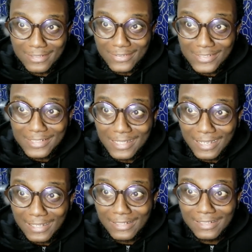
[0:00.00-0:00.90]

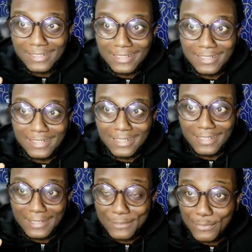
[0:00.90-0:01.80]
critical
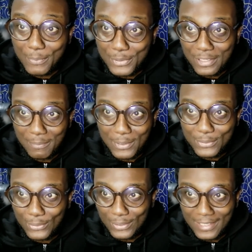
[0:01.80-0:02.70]
information
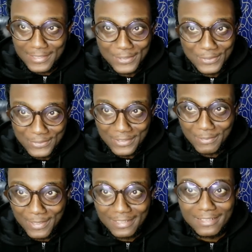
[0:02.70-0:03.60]
about your organization today,
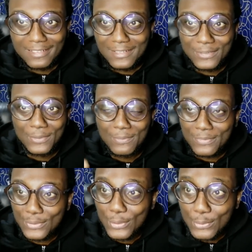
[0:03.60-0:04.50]
right? So
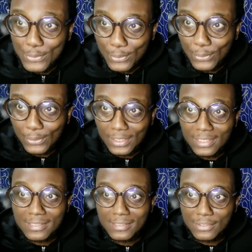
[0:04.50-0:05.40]
discuss with your
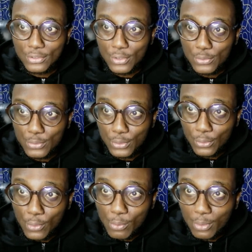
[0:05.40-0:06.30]
colleagues, discuss with your
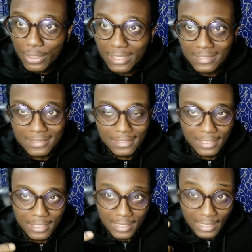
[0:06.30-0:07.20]
co-workers,
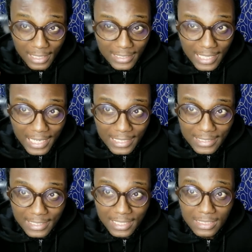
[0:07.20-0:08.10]
gather
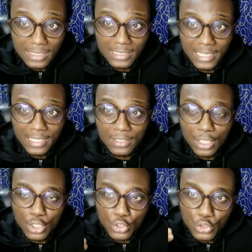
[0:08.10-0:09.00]
ideas, then
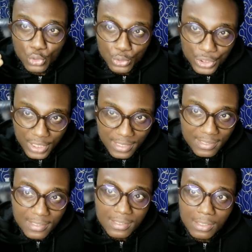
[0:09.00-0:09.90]

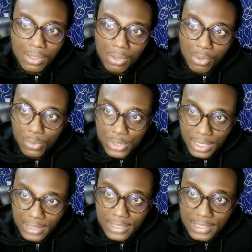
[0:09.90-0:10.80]
suggest
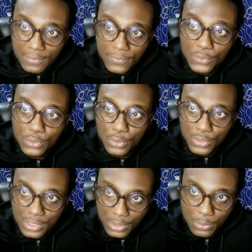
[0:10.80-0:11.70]
alternatives to your
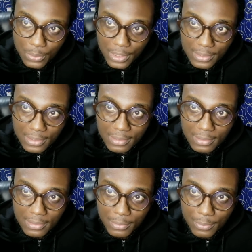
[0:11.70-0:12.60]
stakeholders,
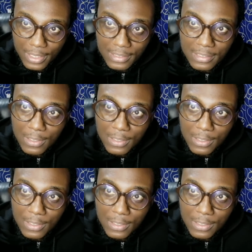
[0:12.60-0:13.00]
right?